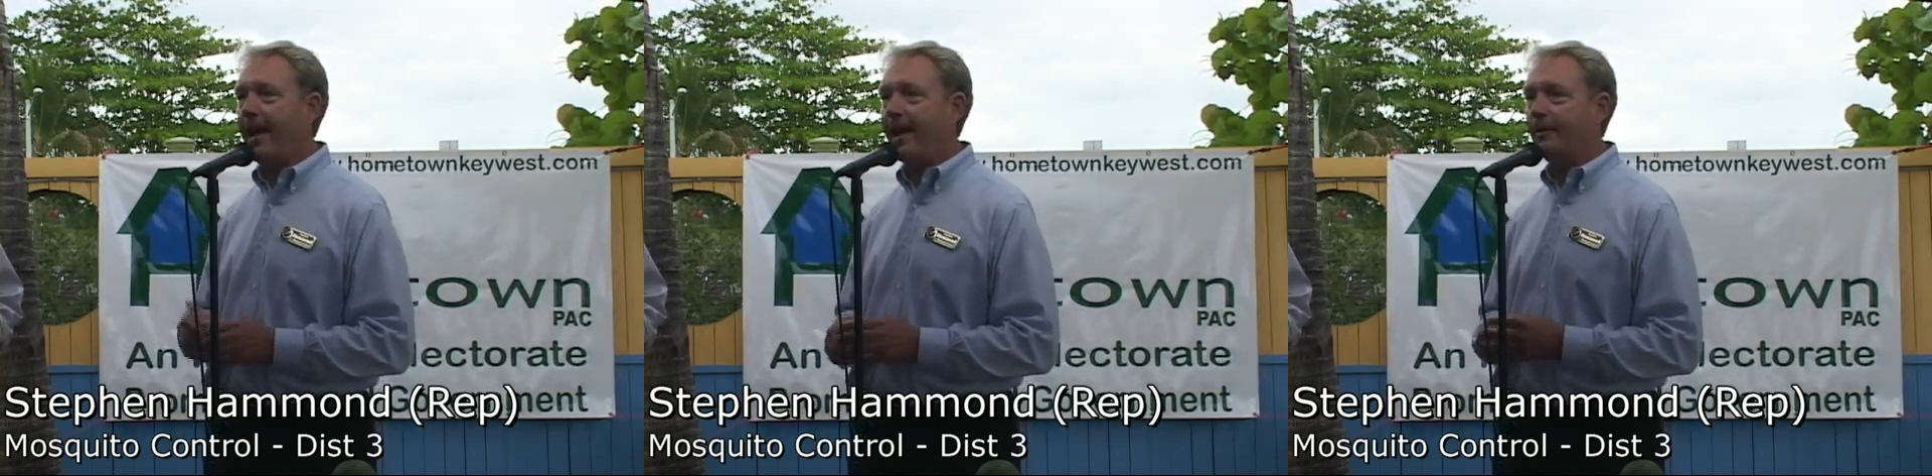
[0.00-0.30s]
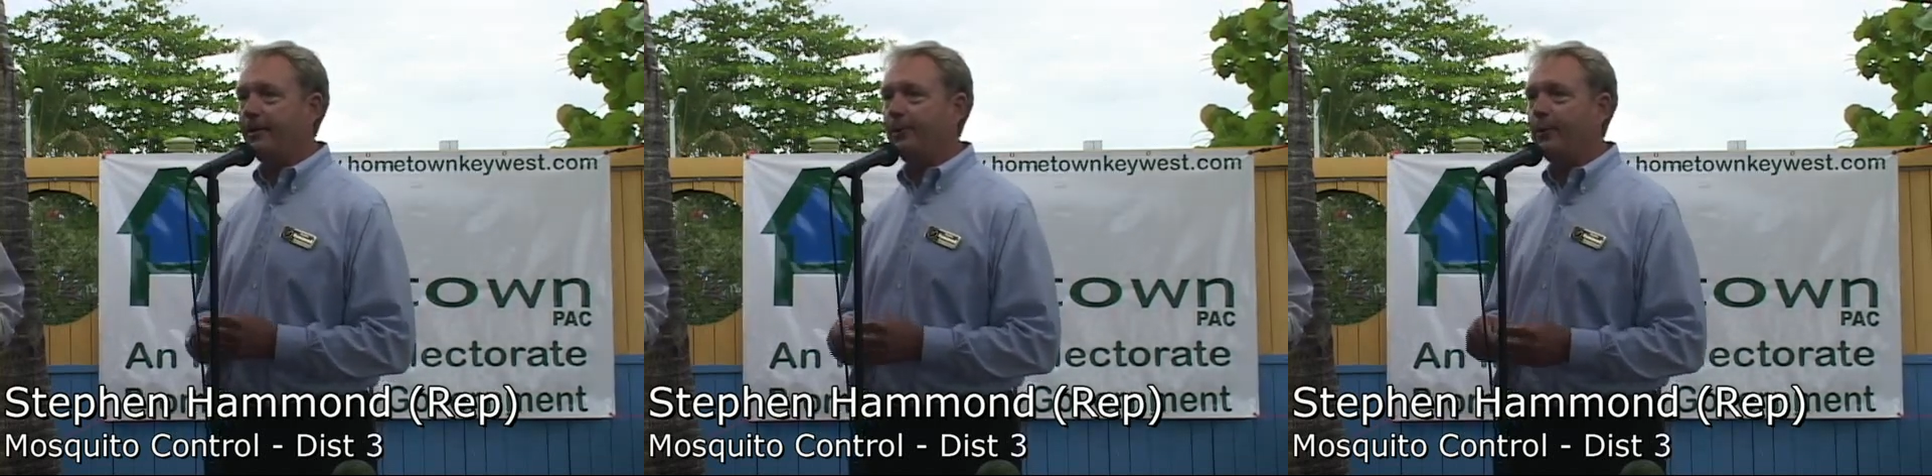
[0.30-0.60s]

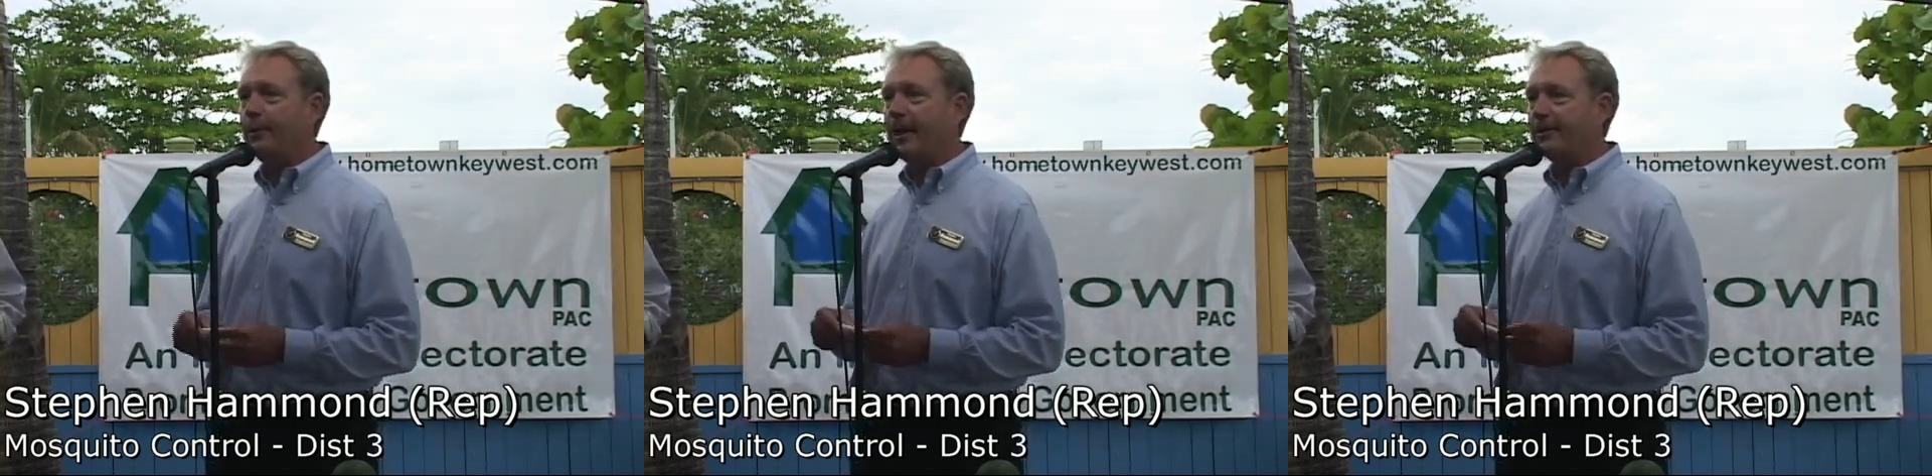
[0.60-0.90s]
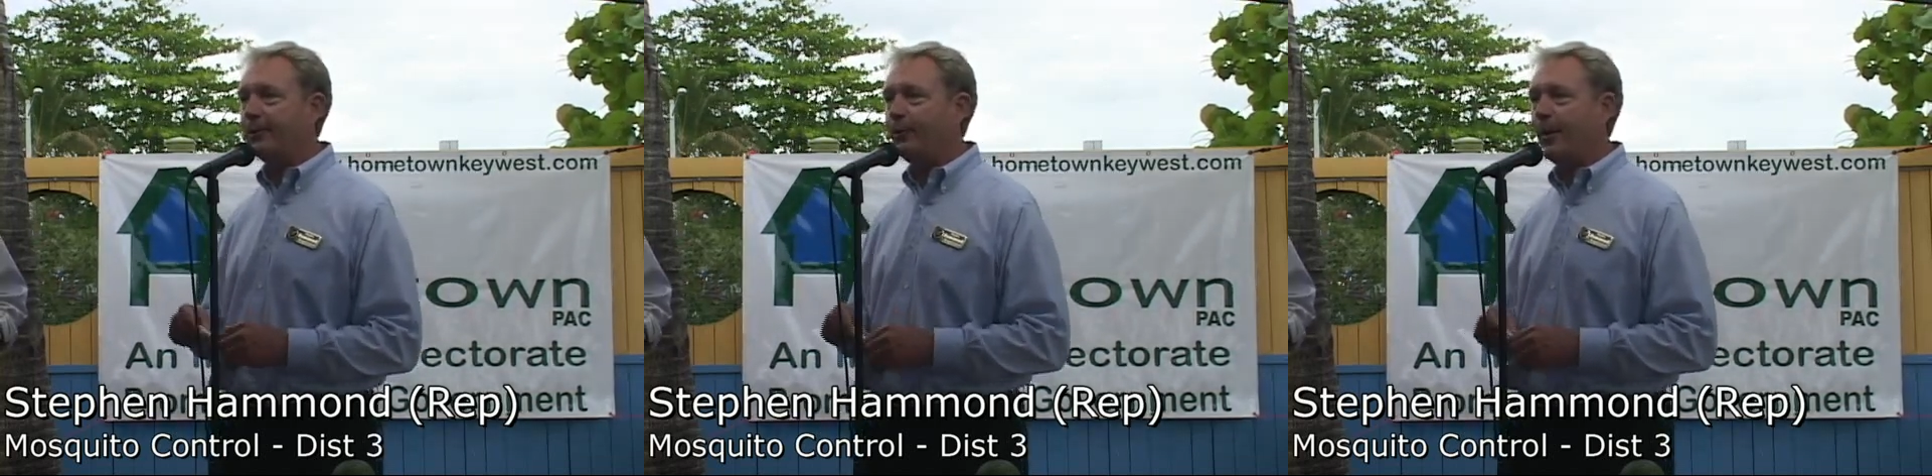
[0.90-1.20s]

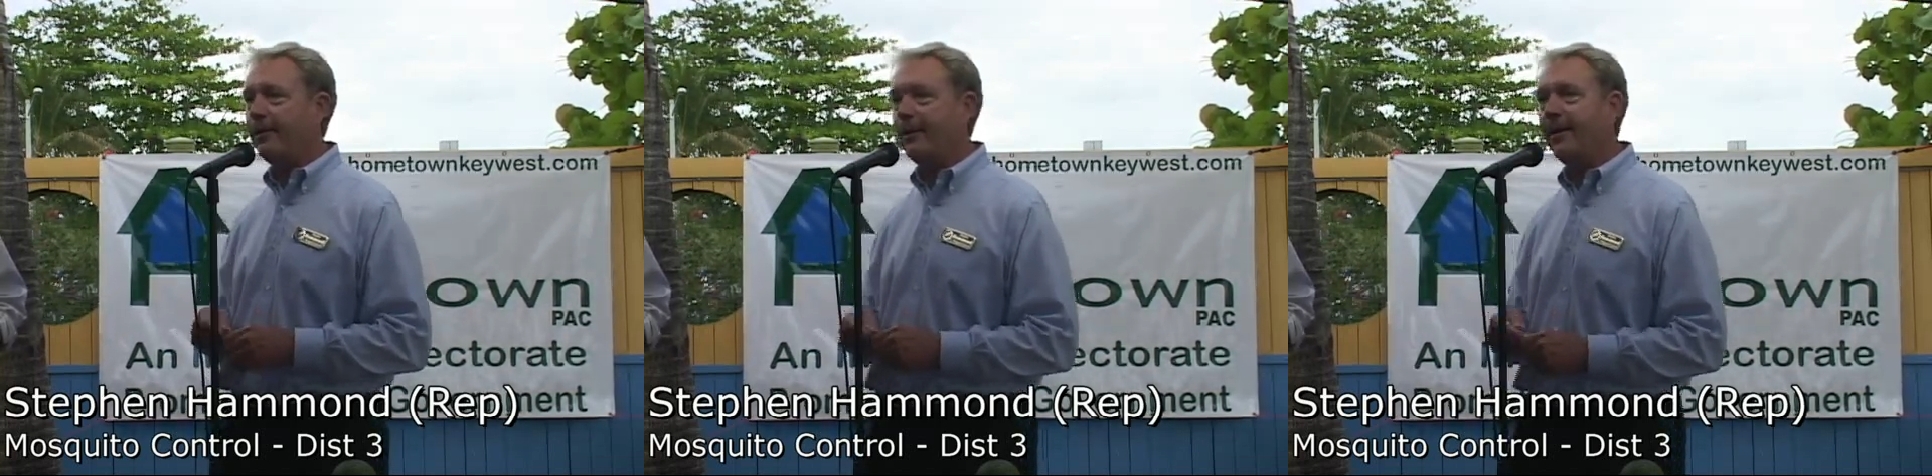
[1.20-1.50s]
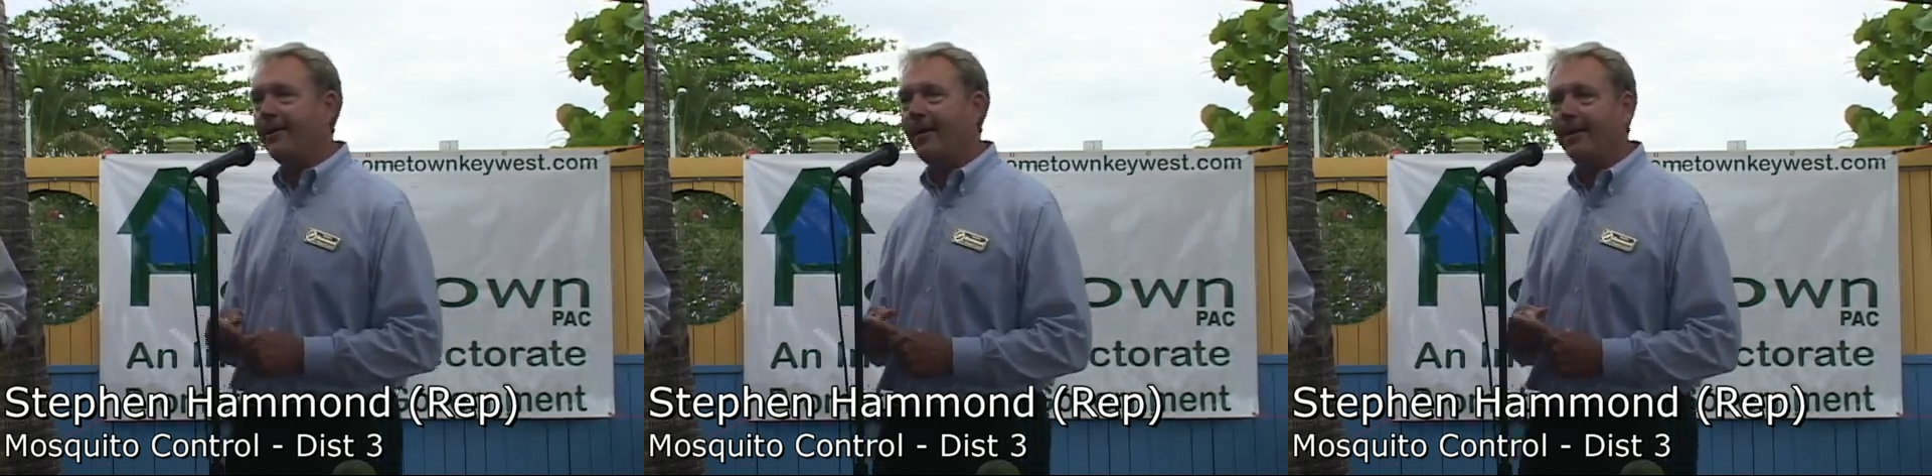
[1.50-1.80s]

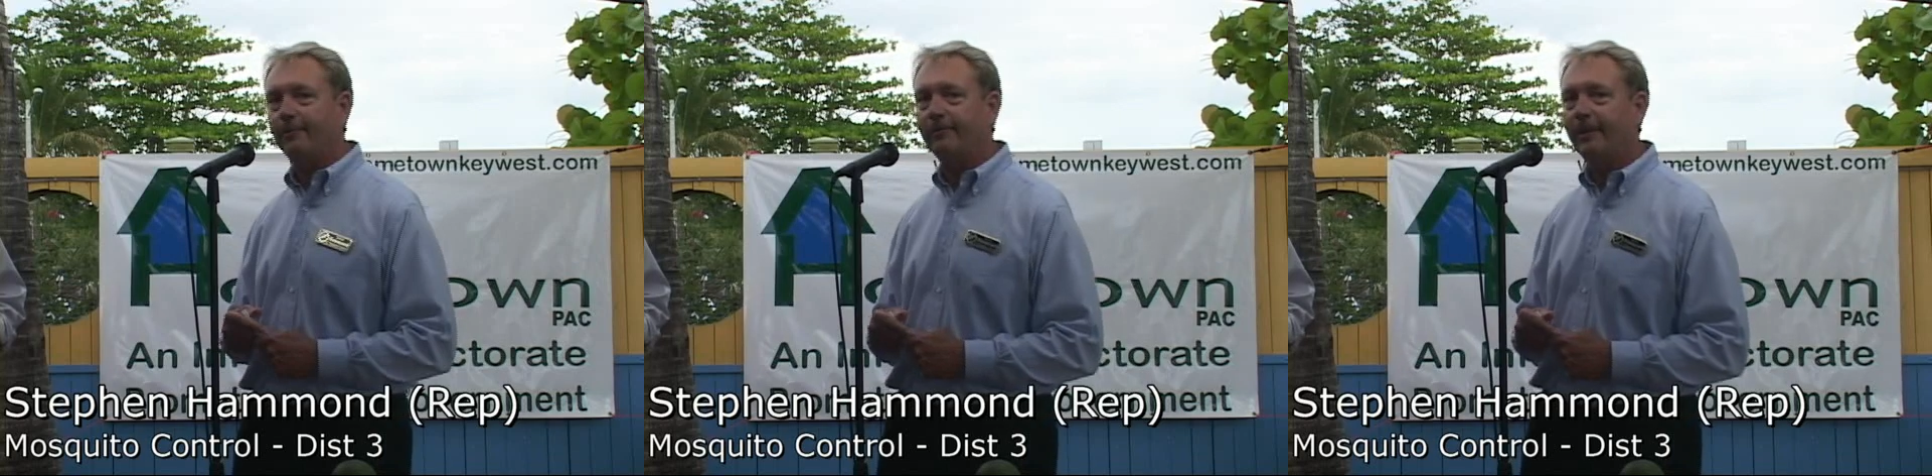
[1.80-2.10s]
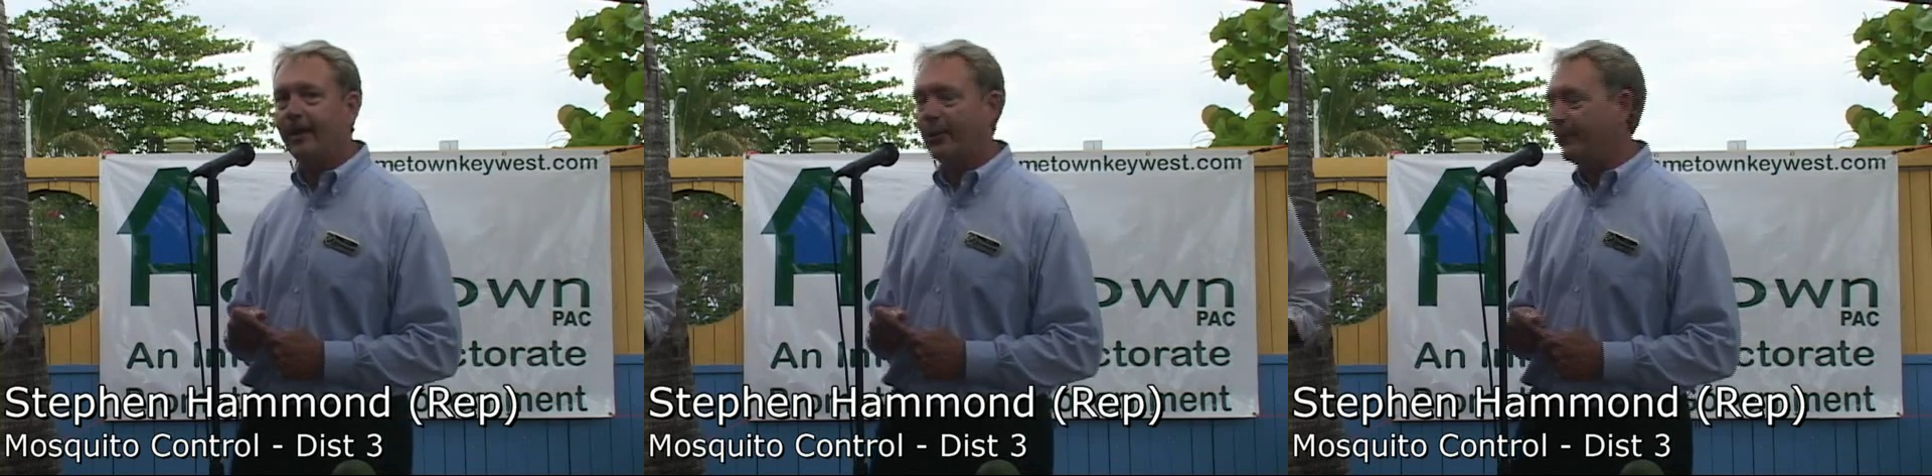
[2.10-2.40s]
Hammond2012.com.
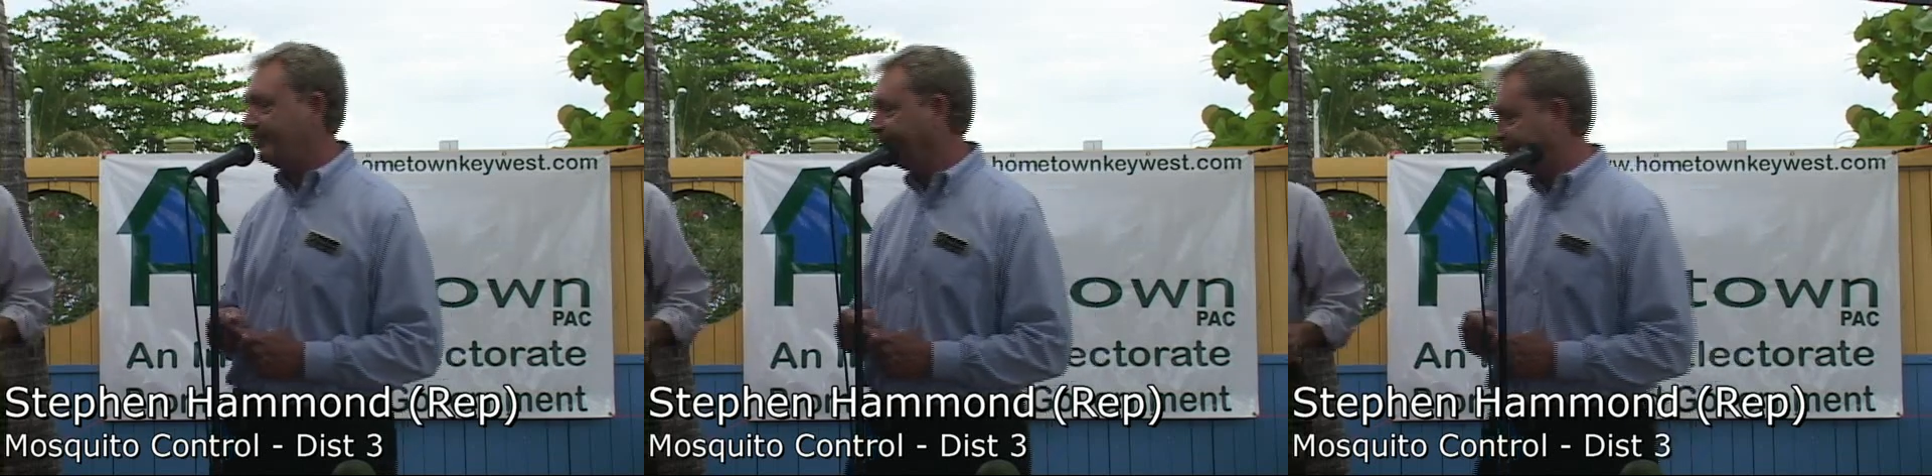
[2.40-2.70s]
Thank you.